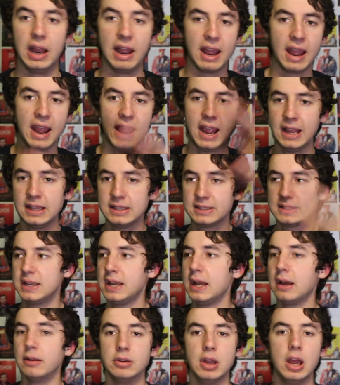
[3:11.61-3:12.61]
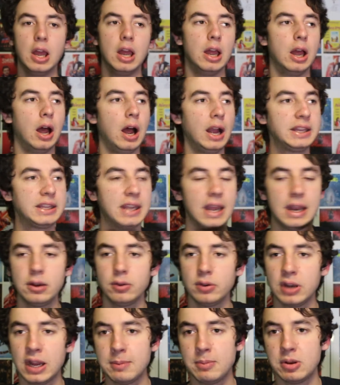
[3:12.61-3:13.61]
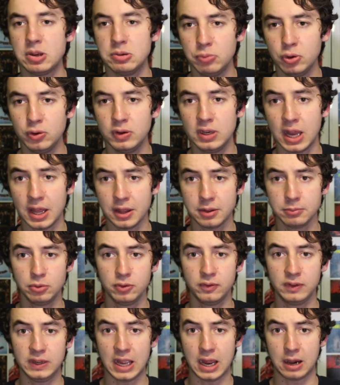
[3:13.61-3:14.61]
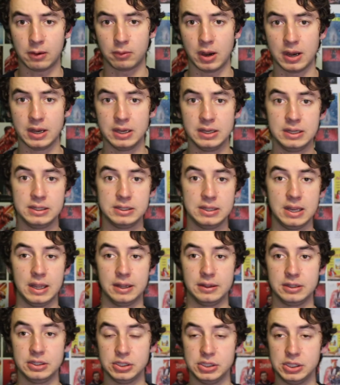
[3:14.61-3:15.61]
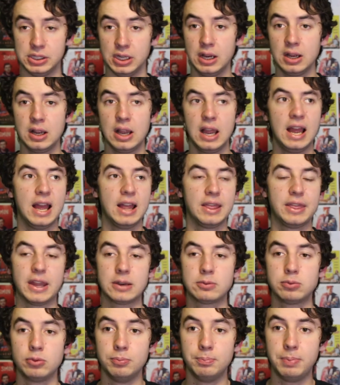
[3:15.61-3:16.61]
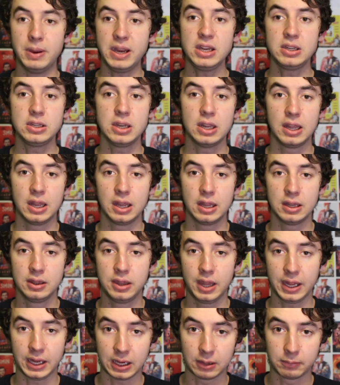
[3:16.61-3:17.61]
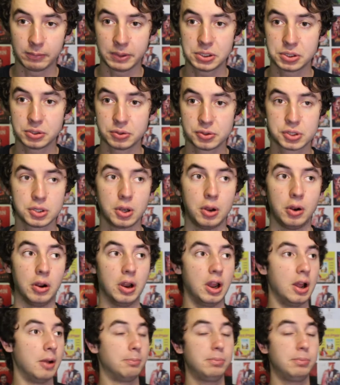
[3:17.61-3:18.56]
Hands down, I cannot name another movie out right this year that will beat like Original Song.